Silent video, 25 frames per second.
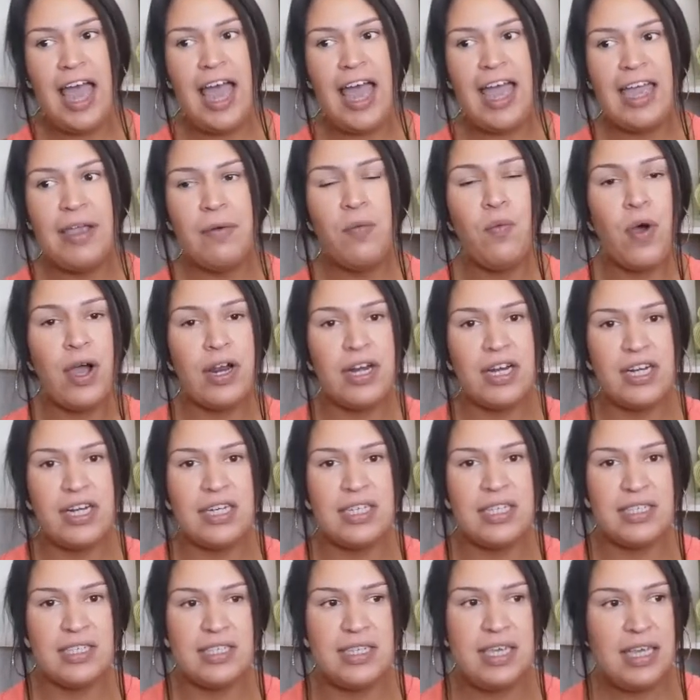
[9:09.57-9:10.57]
I wanted
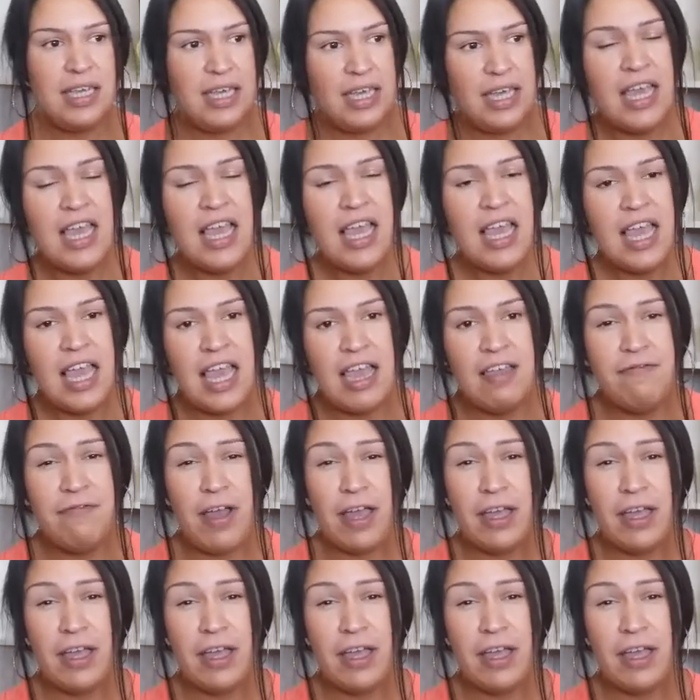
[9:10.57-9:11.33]
to see if